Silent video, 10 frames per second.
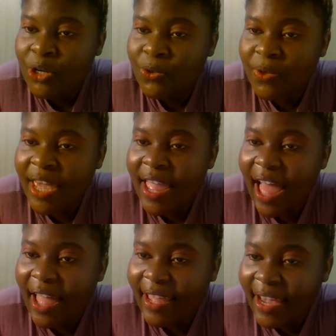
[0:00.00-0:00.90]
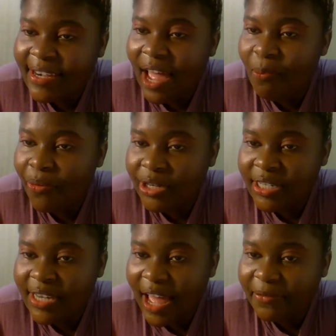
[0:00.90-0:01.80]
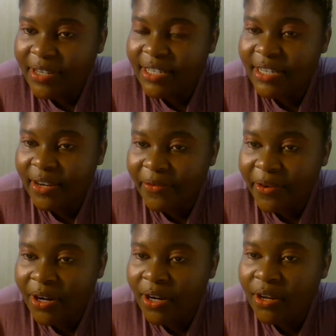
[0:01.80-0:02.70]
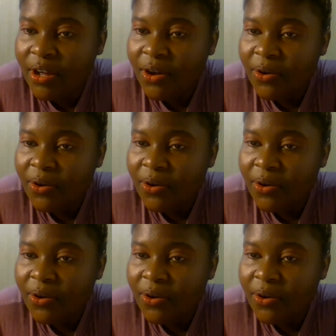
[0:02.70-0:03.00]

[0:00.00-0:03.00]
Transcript: do they get aborted after delivery